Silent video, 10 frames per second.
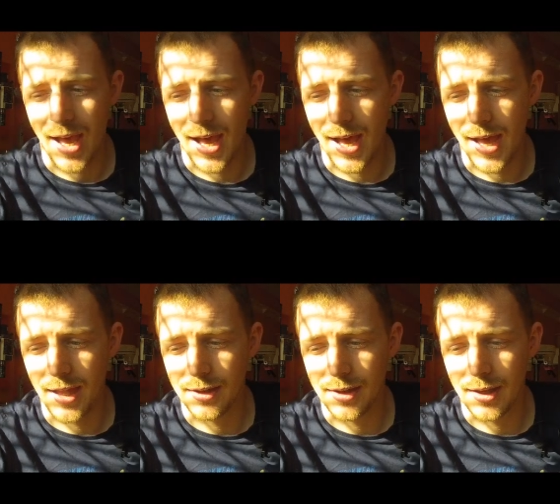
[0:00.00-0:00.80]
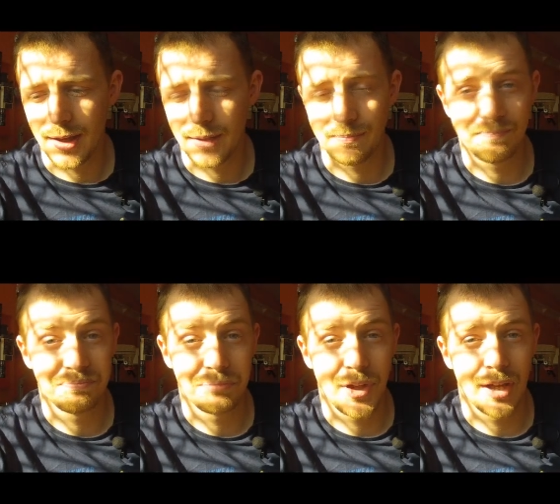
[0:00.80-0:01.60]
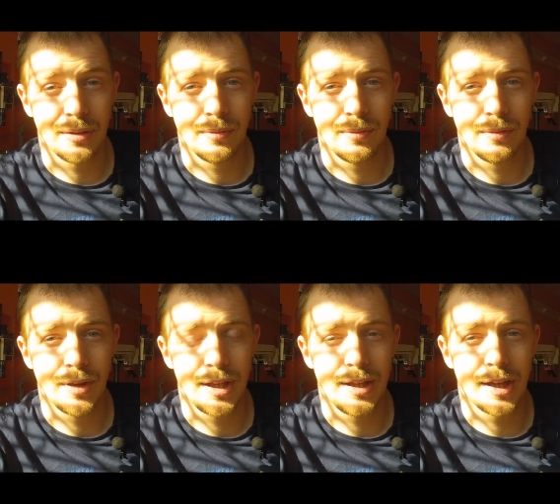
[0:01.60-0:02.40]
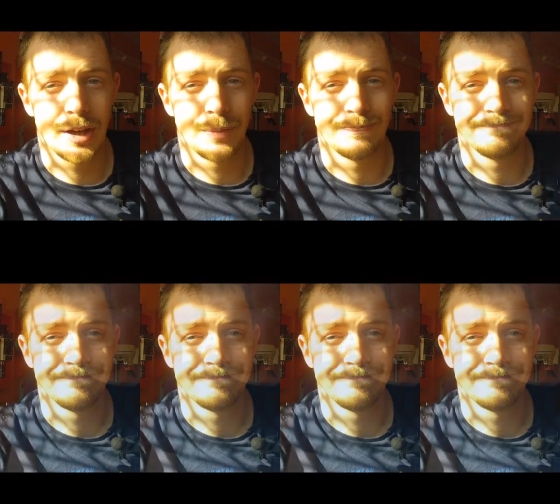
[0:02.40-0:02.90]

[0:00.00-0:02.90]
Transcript: And uh, yeah, there you go.